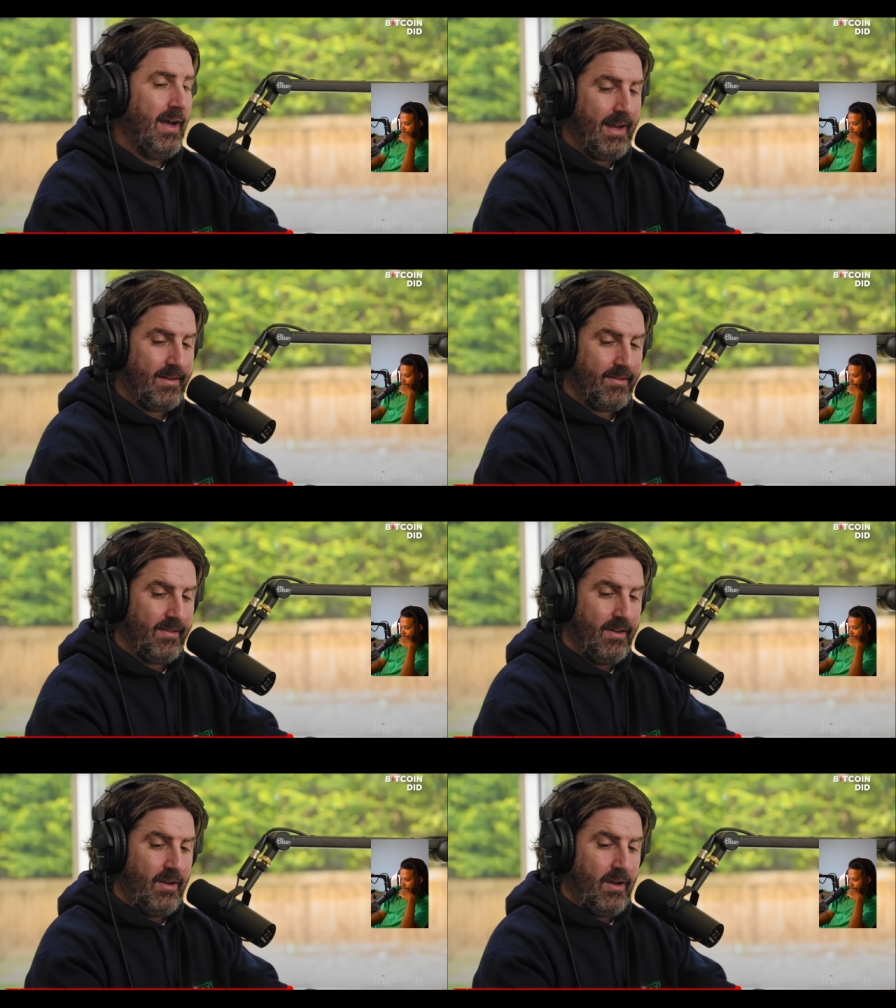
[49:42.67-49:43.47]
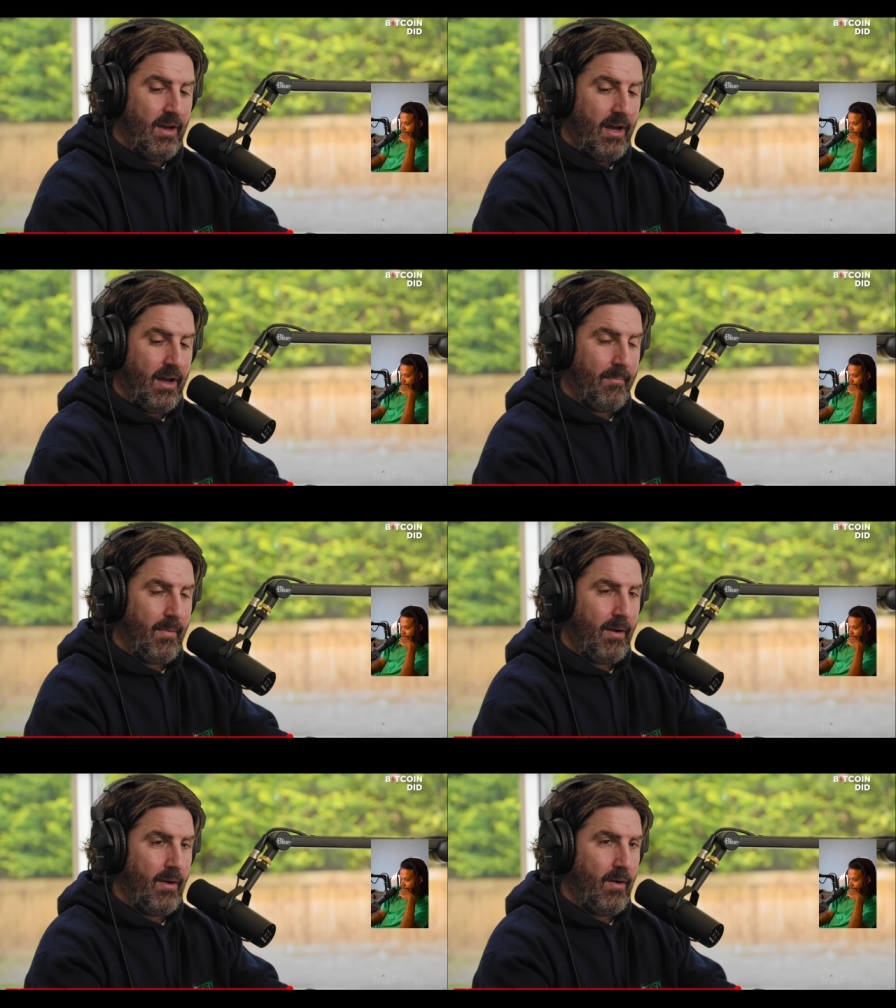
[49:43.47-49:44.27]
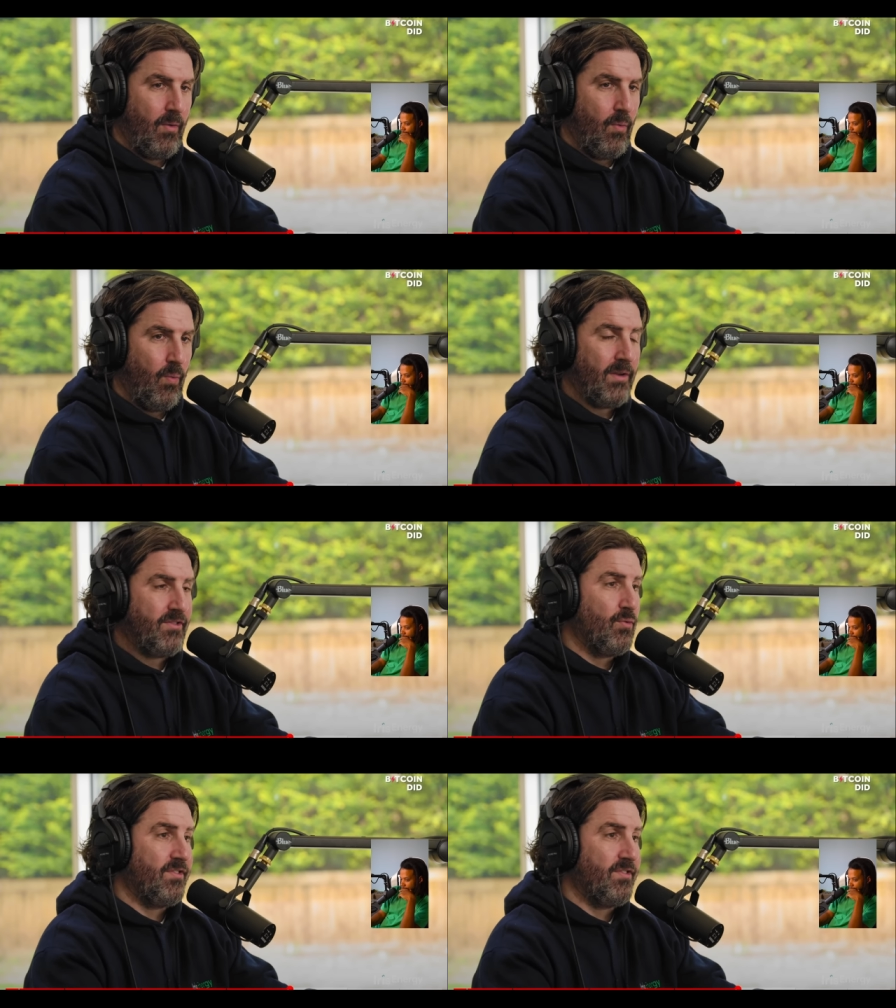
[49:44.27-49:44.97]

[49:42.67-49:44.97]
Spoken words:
And once